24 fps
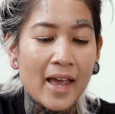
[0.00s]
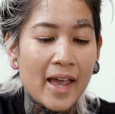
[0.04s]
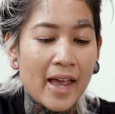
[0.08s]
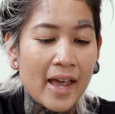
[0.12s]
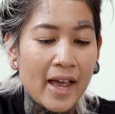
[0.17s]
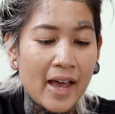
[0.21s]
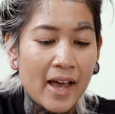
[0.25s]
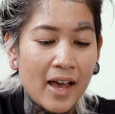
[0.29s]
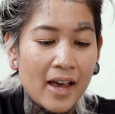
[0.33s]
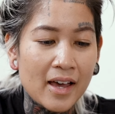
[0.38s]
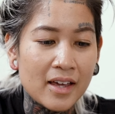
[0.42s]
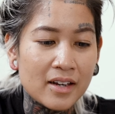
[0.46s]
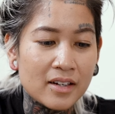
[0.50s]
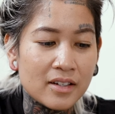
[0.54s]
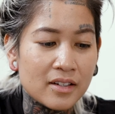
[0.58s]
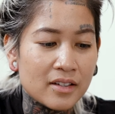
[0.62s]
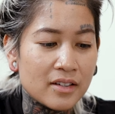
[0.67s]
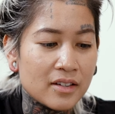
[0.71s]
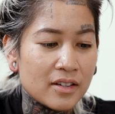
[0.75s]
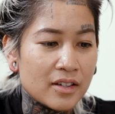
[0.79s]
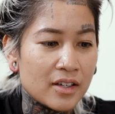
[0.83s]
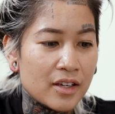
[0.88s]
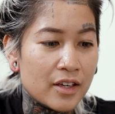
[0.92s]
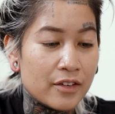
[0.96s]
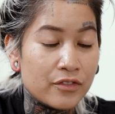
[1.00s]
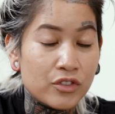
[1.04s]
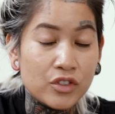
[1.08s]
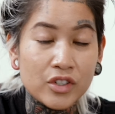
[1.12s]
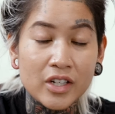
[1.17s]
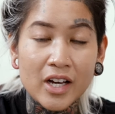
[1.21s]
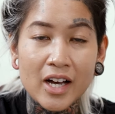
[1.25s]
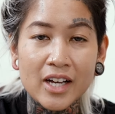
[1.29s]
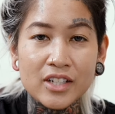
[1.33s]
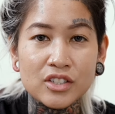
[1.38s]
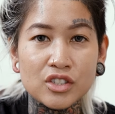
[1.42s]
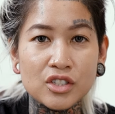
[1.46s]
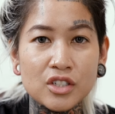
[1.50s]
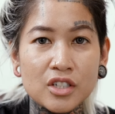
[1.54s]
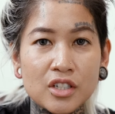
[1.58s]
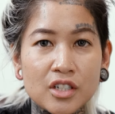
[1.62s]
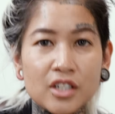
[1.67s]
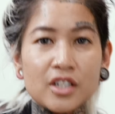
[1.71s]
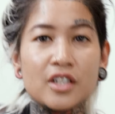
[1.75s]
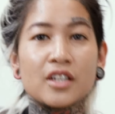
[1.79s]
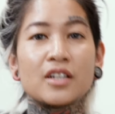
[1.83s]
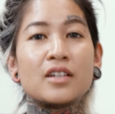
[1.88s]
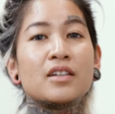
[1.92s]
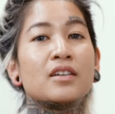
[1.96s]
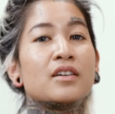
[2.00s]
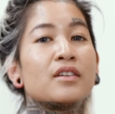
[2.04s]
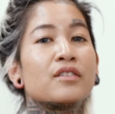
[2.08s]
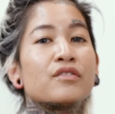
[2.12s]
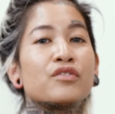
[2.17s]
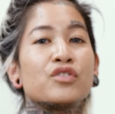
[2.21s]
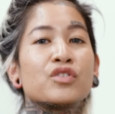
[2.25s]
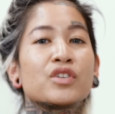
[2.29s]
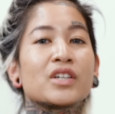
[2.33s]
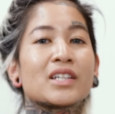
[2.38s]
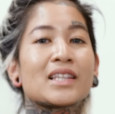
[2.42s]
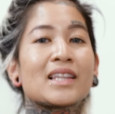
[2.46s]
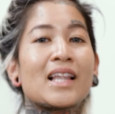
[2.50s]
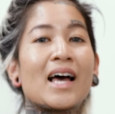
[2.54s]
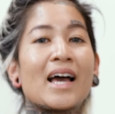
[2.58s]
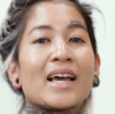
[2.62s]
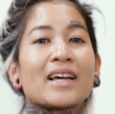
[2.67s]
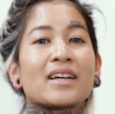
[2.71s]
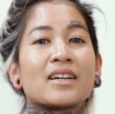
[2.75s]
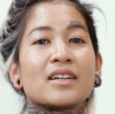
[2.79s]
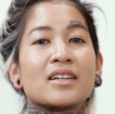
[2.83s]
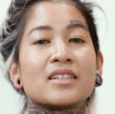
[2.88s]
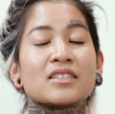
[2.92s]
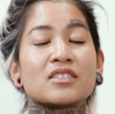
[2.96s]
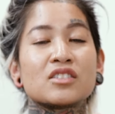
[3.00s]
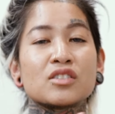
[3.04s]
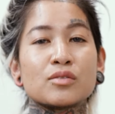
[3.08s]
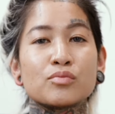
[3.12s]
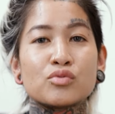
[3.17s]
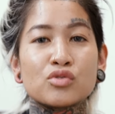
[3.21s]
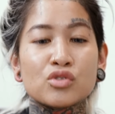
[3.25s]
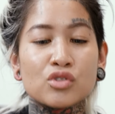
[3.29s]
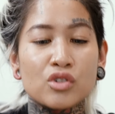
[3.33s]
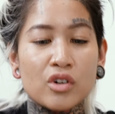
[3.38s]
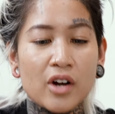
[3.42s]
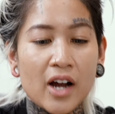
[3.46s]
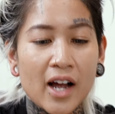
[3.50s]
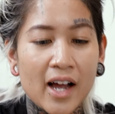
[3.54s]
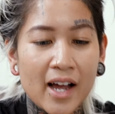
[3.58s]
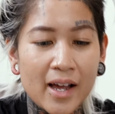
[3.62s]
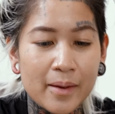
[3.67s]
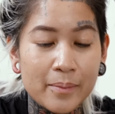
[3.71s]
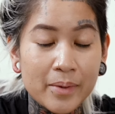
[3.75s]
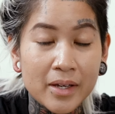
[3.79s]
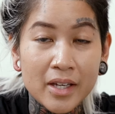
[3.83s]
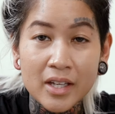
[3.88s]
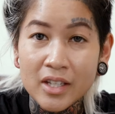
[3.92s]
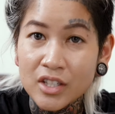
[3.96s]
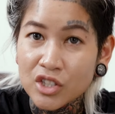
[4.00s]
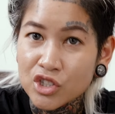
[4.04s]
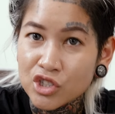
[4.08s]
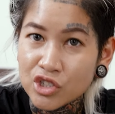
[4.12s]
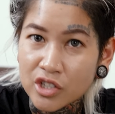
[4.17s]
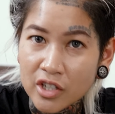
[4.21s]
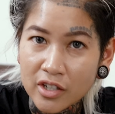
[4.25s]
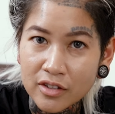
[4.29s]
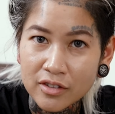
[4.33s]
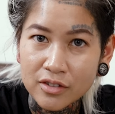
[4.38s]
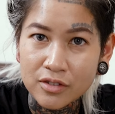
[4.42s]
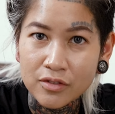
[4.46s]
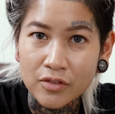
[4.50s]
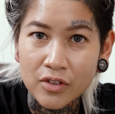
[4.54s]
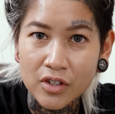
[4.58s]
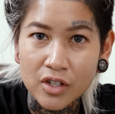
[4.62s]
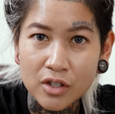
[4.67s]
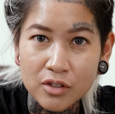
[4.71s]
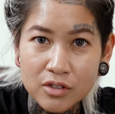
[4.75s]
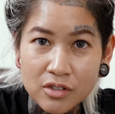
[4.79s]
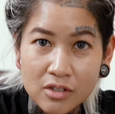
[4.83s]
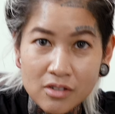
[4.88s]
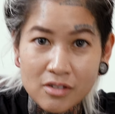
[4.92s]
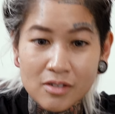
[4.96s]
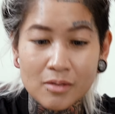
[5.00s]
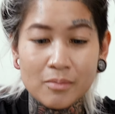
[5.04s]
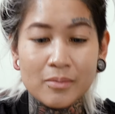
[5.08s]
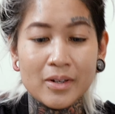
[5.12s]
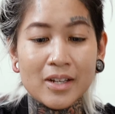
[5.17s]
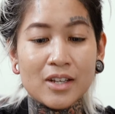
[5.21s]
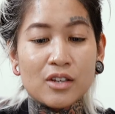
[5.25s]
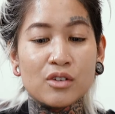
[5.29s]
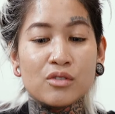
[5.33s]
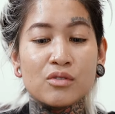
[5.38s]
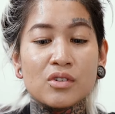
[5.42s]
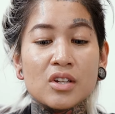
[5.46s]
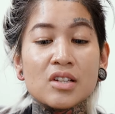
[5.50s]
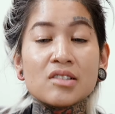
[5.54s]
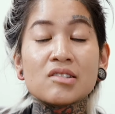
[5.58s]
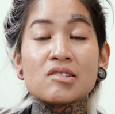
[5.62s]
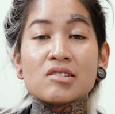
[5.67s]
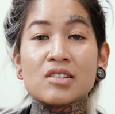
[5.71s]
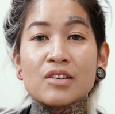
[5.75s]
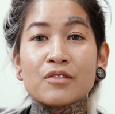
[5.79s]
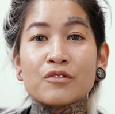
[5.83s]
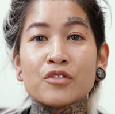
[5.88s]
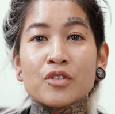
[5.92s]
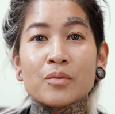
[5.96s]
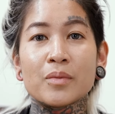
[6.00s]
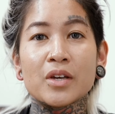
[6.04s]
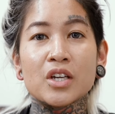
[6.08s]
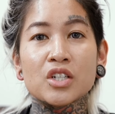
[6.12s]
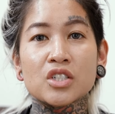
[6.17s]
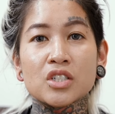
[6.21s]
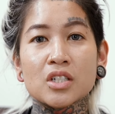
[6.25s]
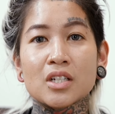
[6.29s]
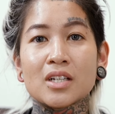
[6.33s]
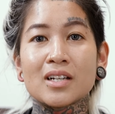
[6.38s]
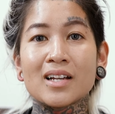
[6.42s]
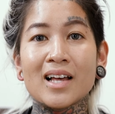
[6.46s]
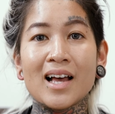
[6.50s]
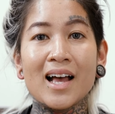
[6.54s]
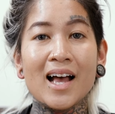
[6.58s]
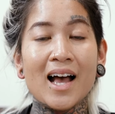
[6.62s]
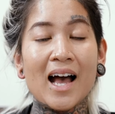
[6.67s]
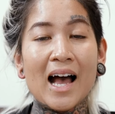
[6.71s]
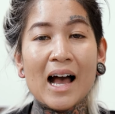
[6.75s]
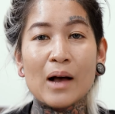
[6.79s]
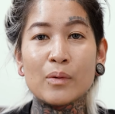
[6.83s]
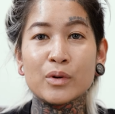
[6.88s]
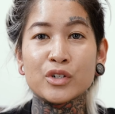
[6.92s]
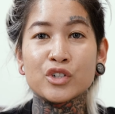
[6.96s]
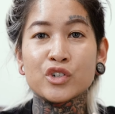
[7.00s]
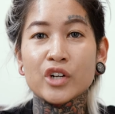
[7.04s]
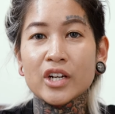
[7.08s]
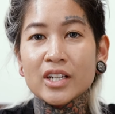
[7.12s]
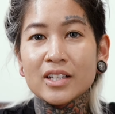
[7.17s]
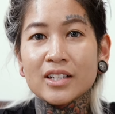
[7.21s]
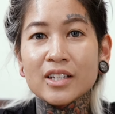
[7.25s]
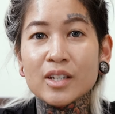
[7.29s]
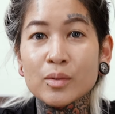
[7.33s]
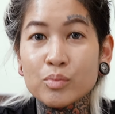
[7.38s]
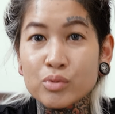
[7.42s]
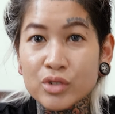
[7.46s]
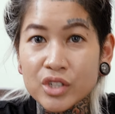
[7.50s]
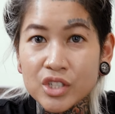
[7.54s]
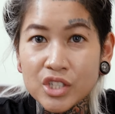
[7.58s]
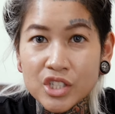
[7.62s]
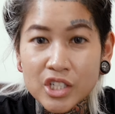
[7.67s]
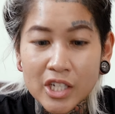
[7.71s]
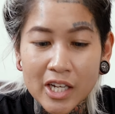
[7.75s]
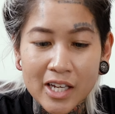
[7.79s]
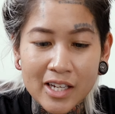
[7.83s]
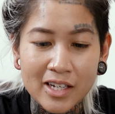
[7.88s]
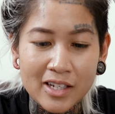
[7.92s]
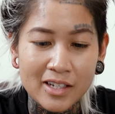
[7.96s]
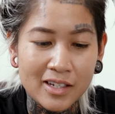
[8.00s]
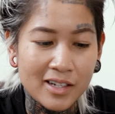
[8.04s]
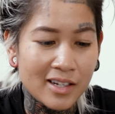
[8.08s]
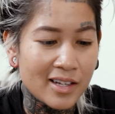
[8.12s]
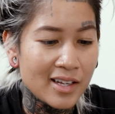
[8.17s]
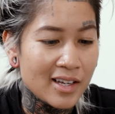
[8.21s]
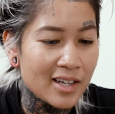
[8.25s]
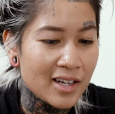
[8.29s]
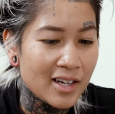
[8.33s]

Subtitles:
And if you could like, subscribe, share this video to somebody who needs this information, I would greatly appreciate it.